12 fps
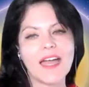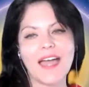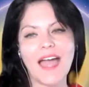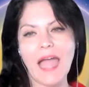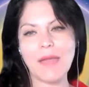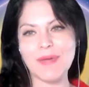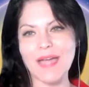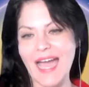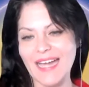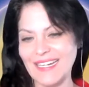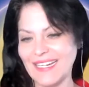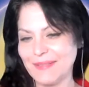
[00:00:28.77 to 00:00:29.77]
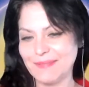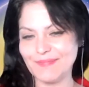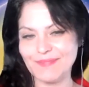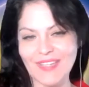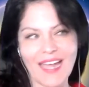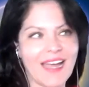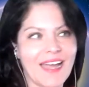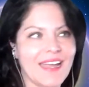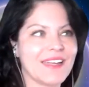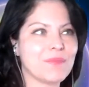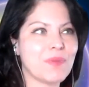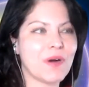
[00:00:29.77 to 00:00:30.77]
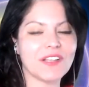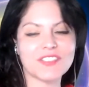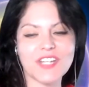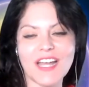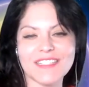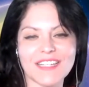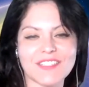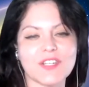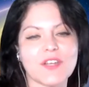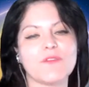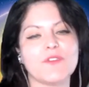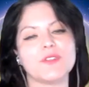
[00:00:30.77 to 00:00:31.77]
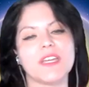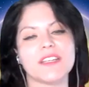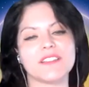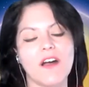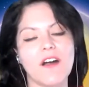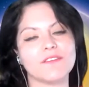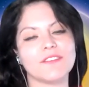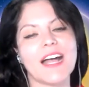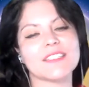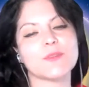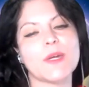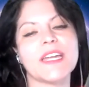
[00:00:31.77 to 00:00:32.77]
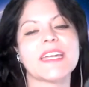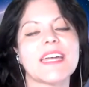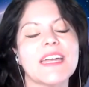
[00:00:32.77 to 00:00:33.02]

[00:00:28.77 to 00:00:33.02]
I'm back. I apologize. I took a few days off last week.